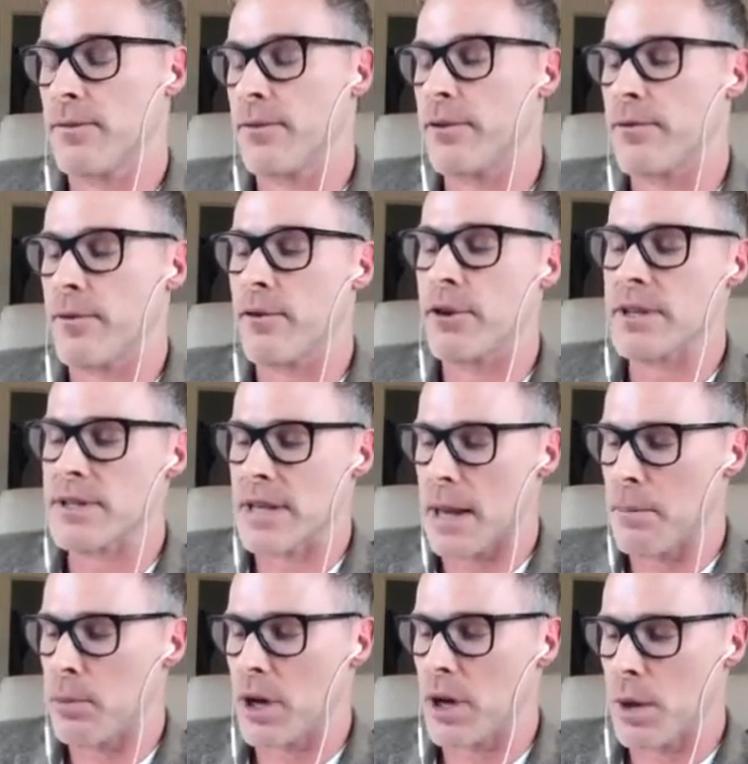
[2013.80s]
for
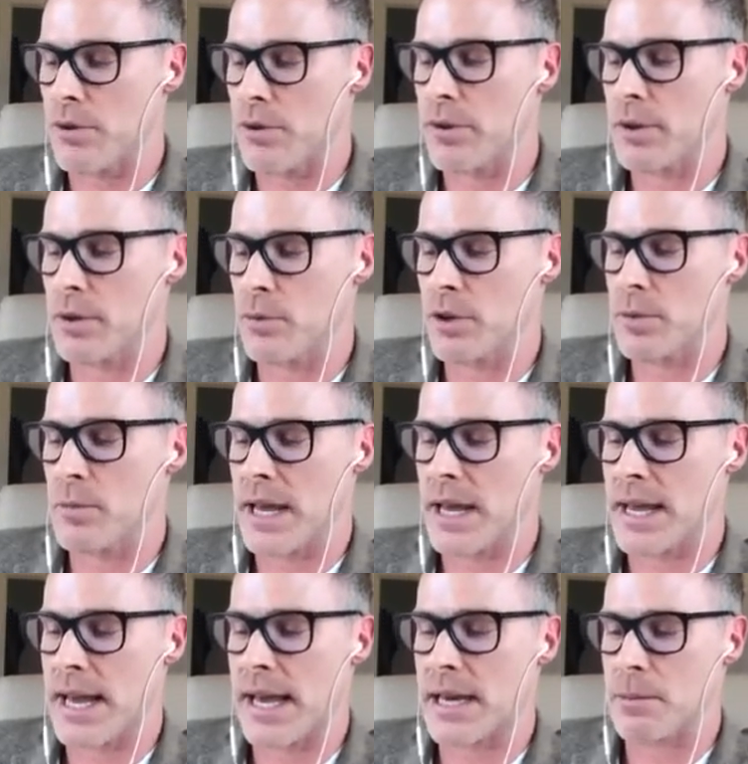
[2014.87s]
example, like with my
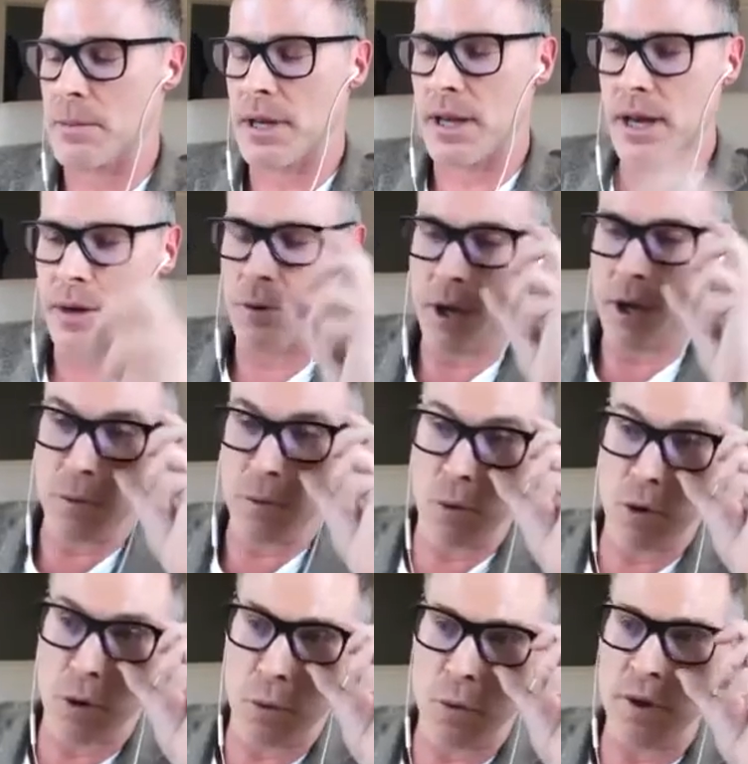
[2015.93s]
academy, I
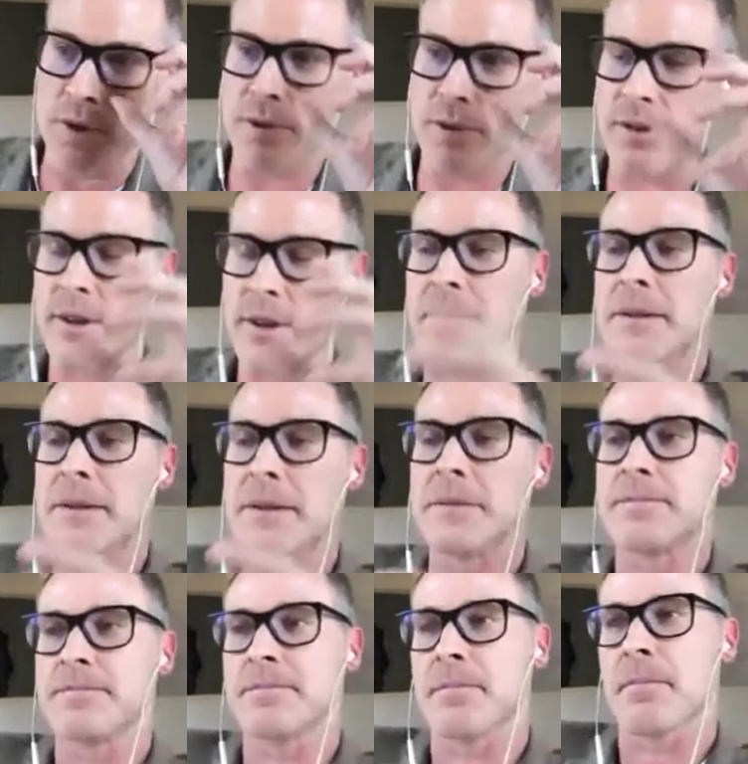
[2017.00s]
work with
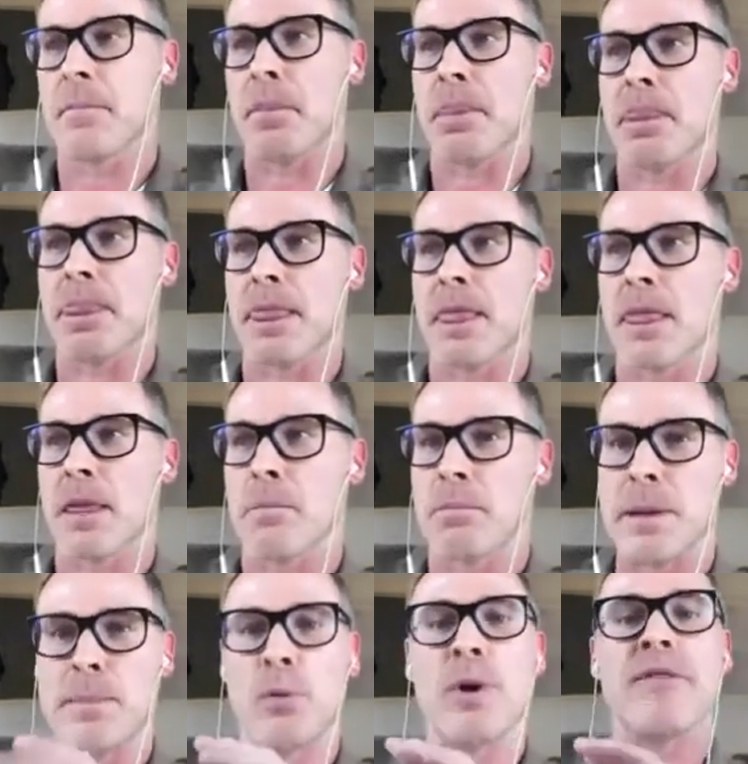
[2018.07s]

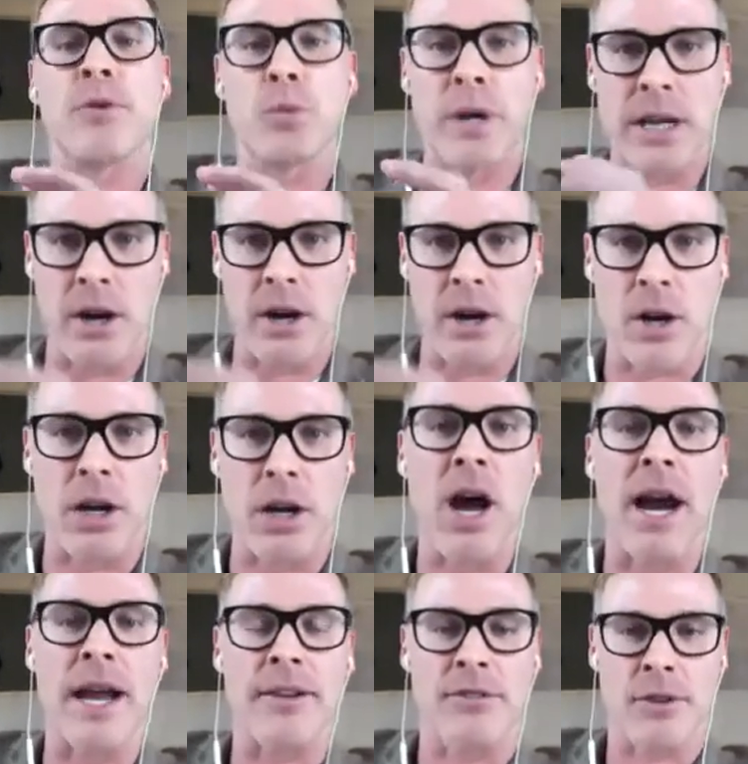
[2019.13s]
people every week
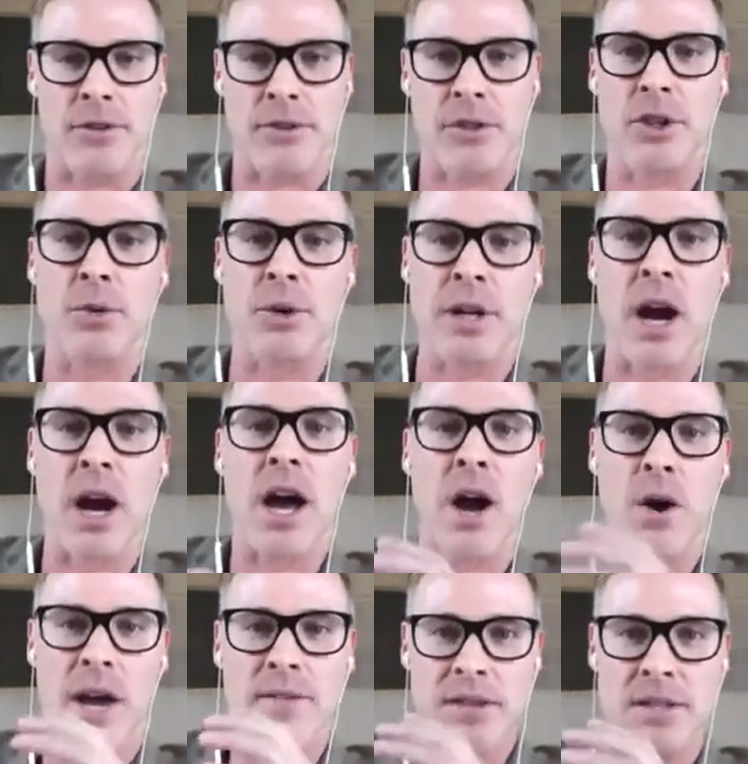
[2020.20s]
online. So it's Q&A.
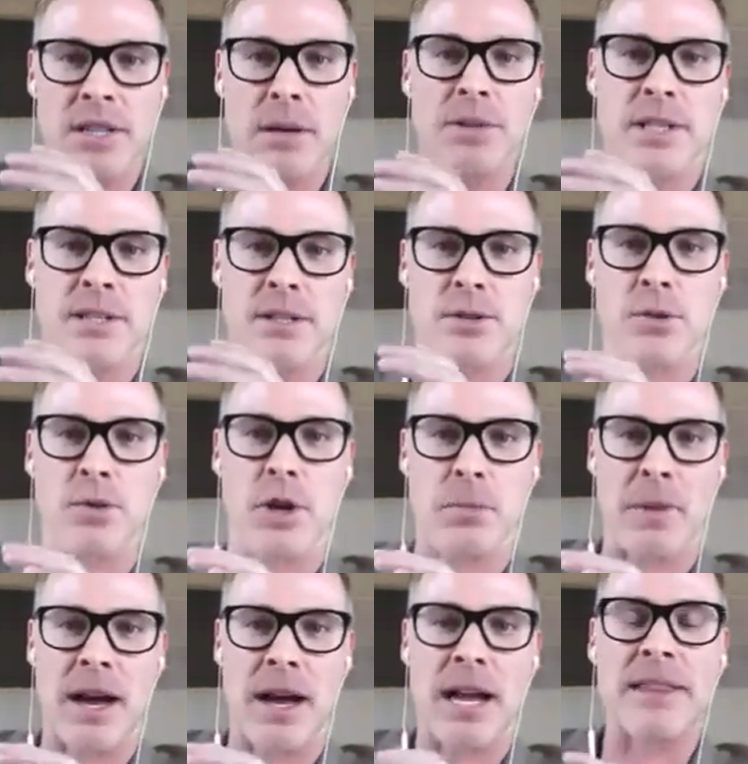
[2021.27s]
I'll have a subject to talk
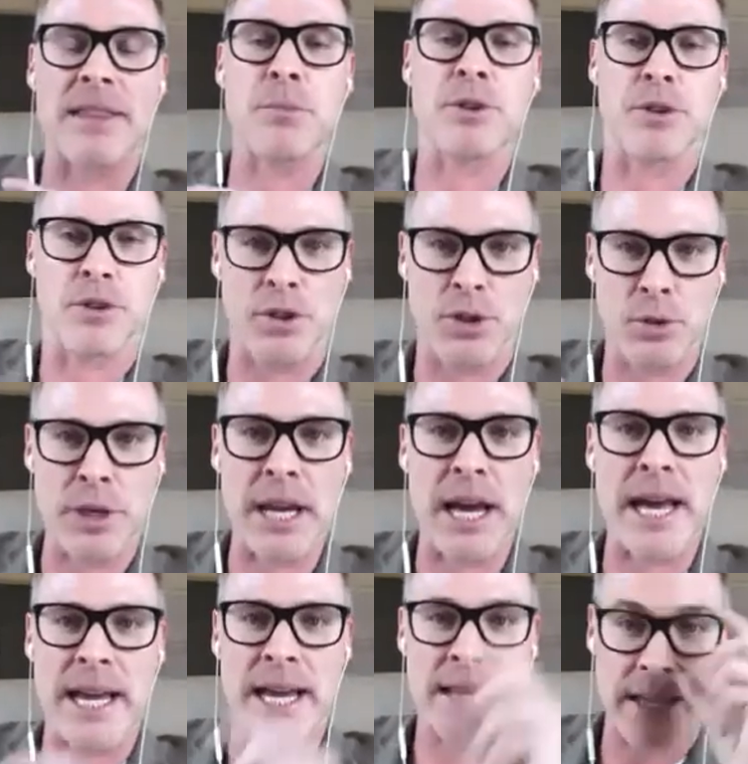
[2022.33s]
about, and then we do Q&A,
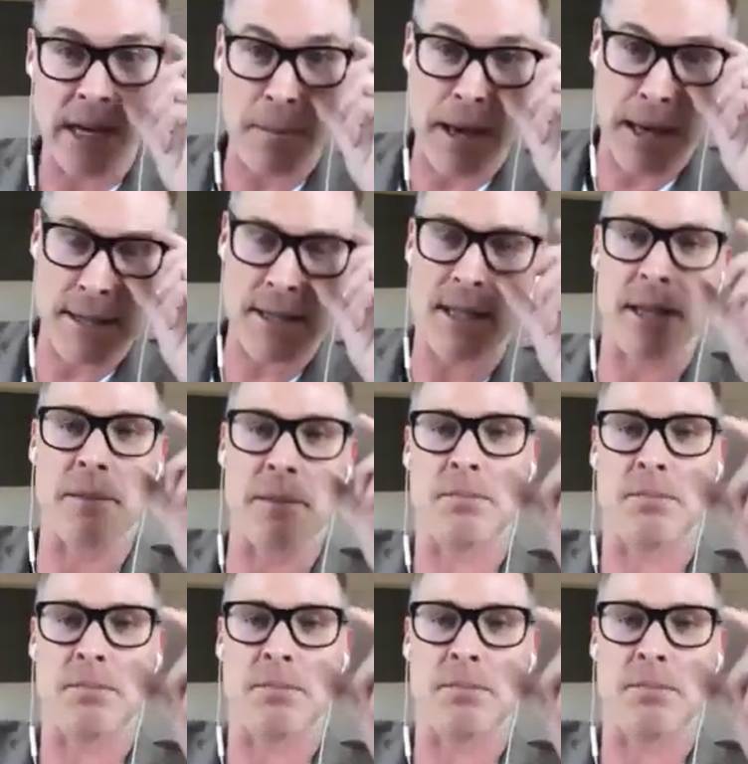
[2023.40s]
and then I'm asking,